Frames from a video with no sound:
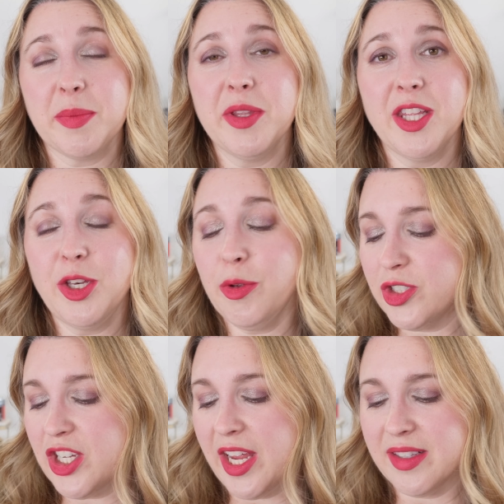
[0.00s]
some of the new
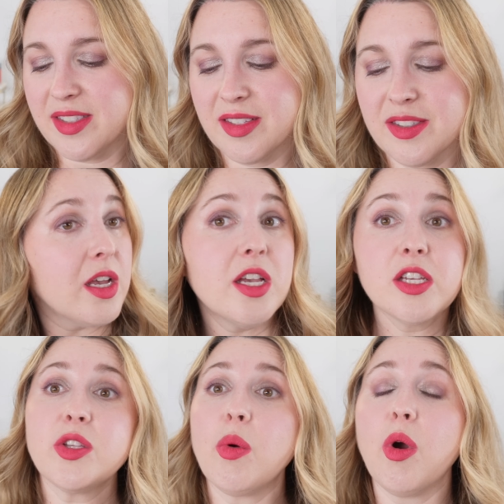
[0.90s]
shades.
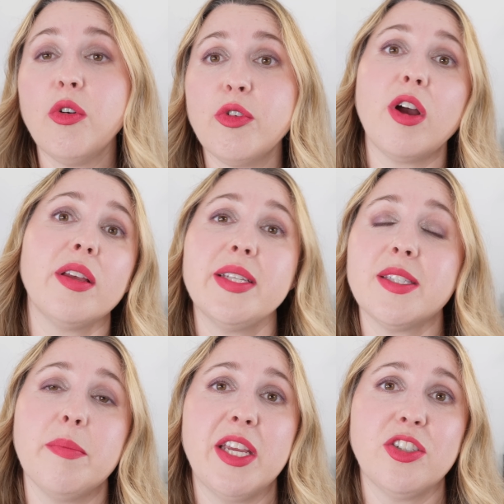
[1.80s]
So overall, in
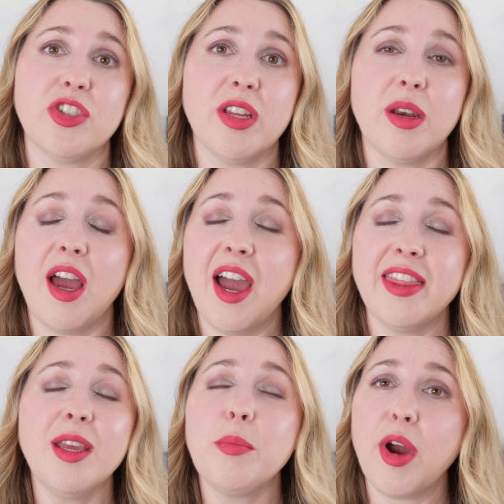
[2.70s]
summation, I
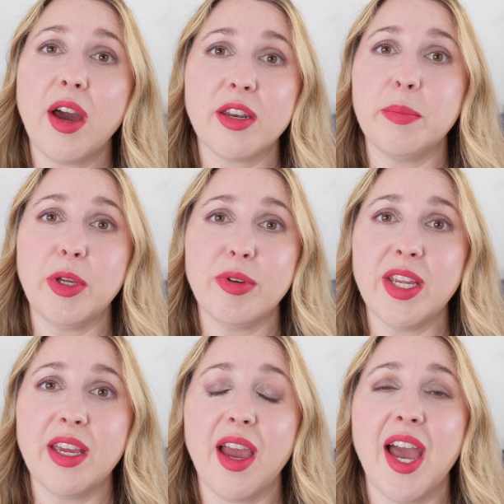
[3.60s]
think Prada
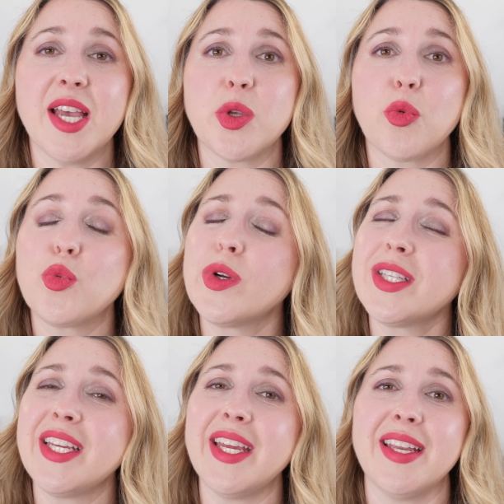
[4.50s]
Beauty has
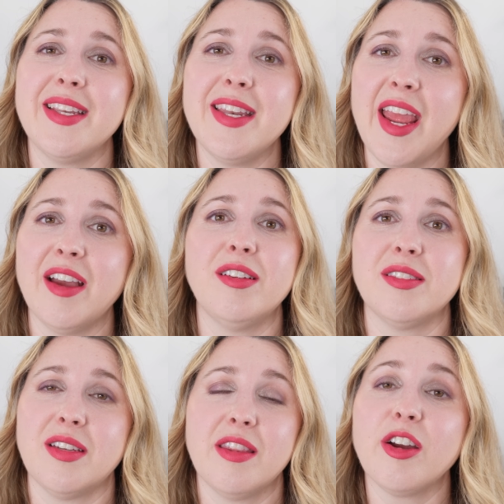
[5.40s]
really
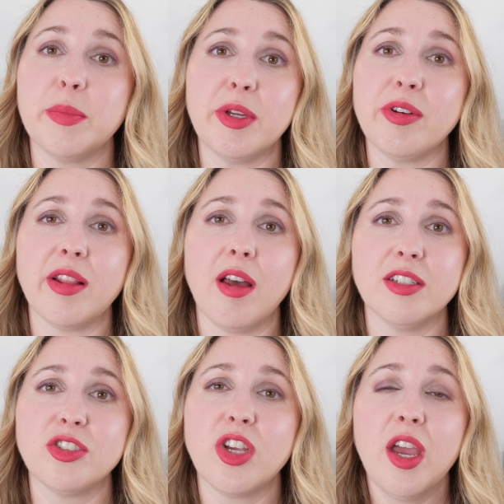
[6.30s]
nailed their beauty
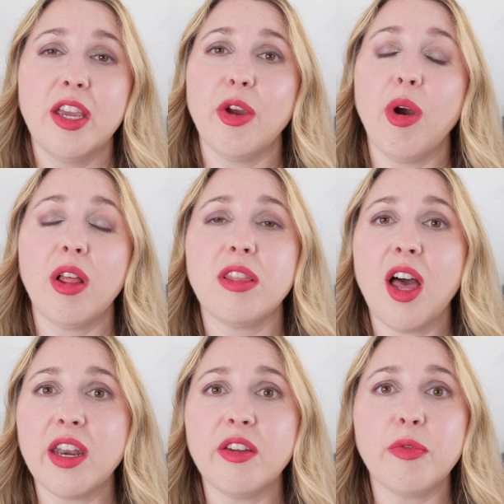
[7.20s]
launch. You know, a
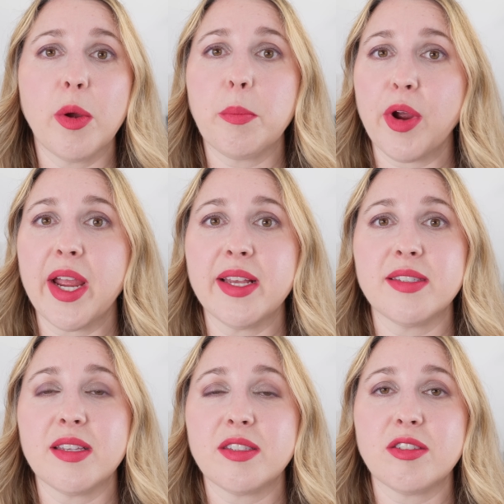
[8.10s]
lot of
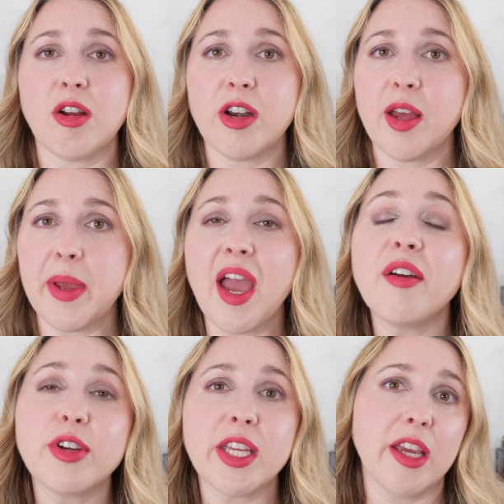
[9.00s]
brands start up
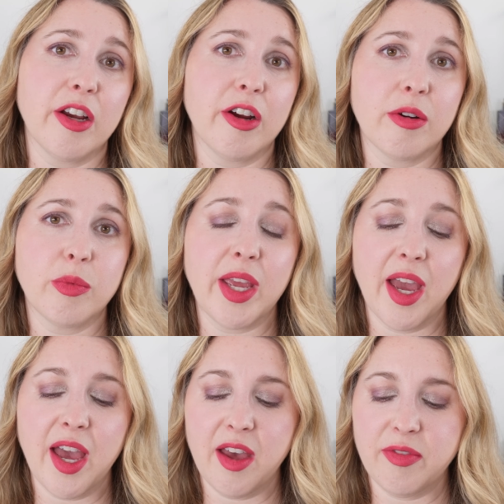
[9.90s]
every year. We
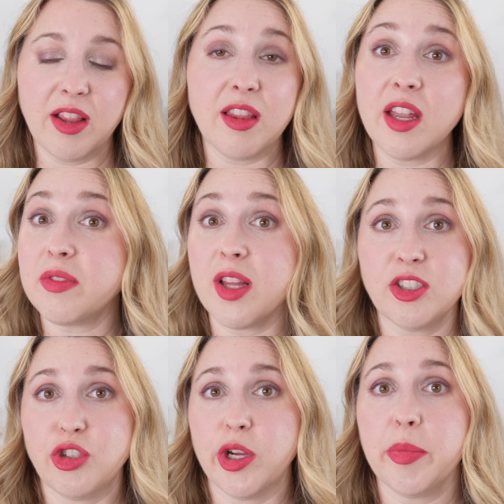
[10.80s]
have a lot of
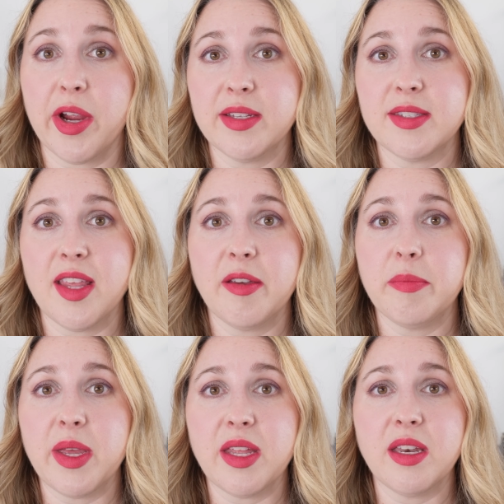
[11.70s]
luxury brands that have
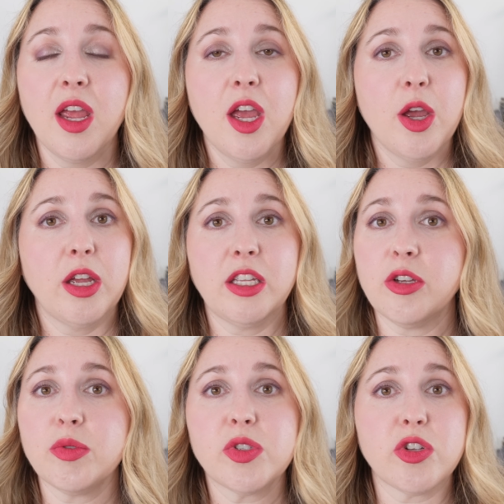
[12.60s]
been, you
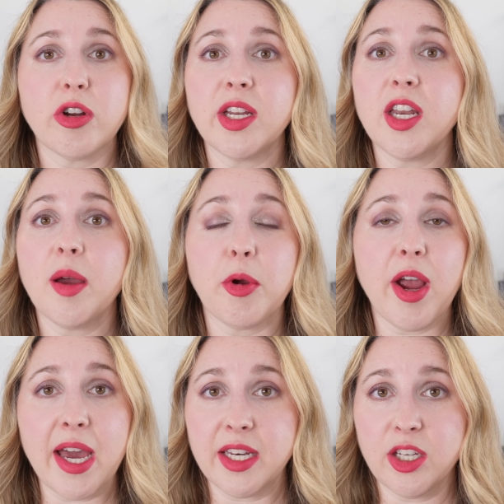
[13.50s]
know, starting up or
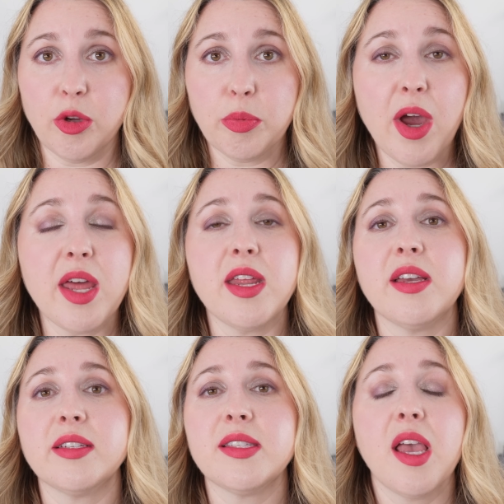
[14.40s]
adding new
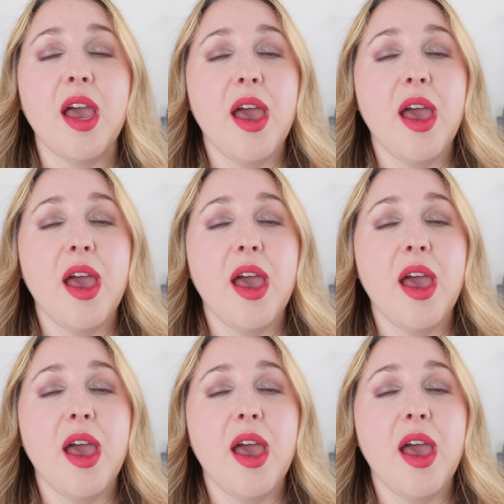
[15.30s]
products.